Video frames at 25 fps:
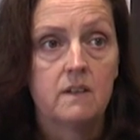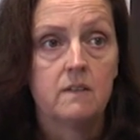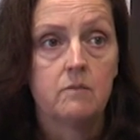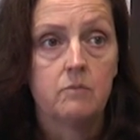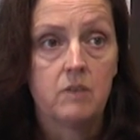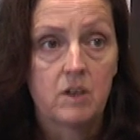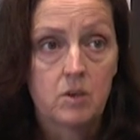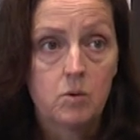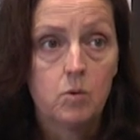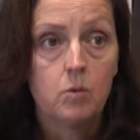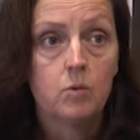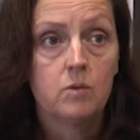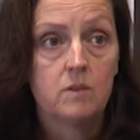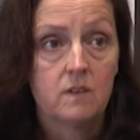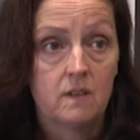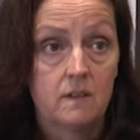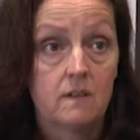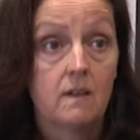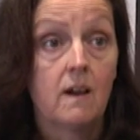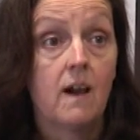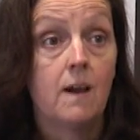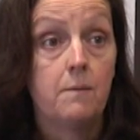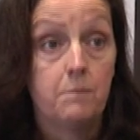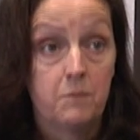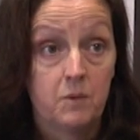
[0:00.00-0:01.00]
It records a
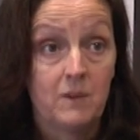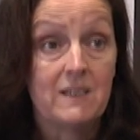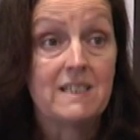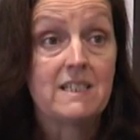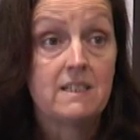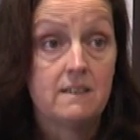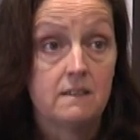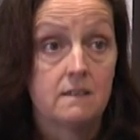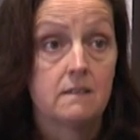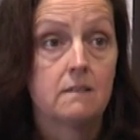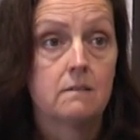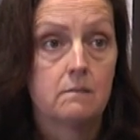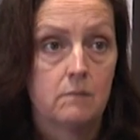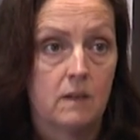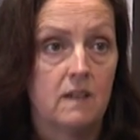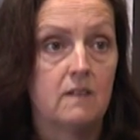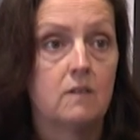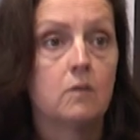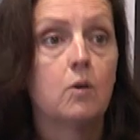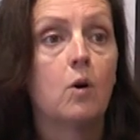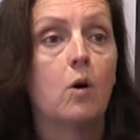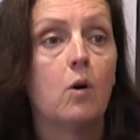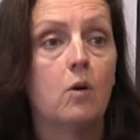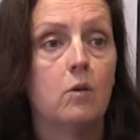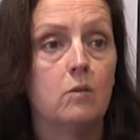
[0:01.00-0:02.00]
time which
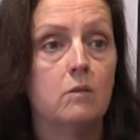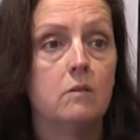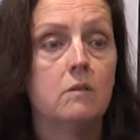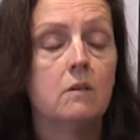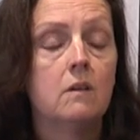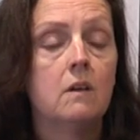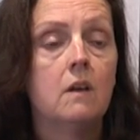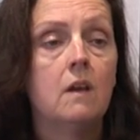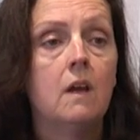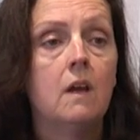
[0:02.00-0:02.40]
has gone.